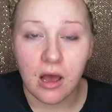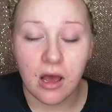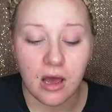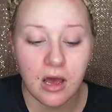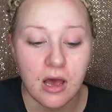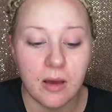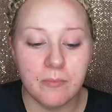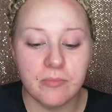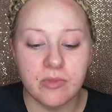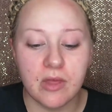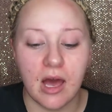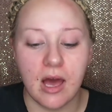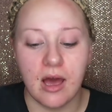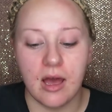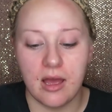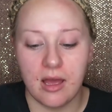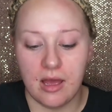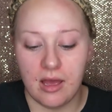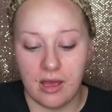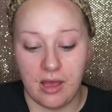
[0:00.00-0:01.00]

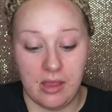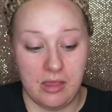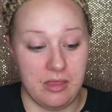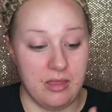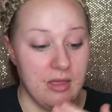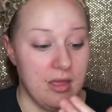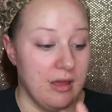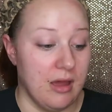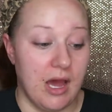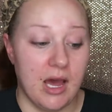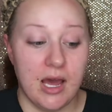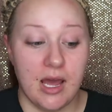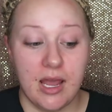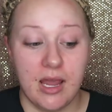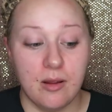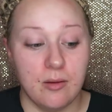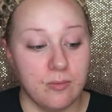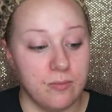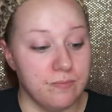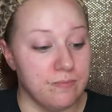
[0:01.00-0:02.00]

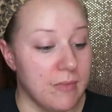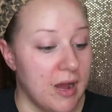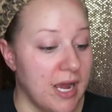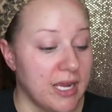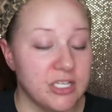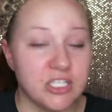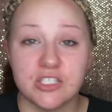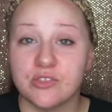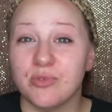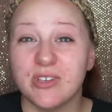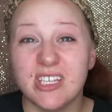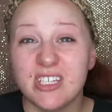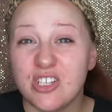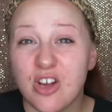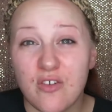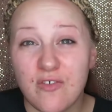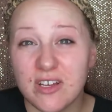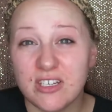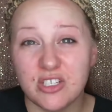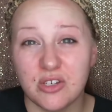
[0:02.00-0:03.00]
I just really
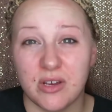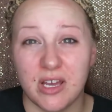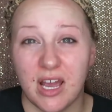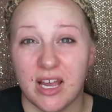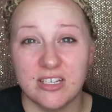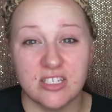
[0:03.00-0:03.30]
dove into it.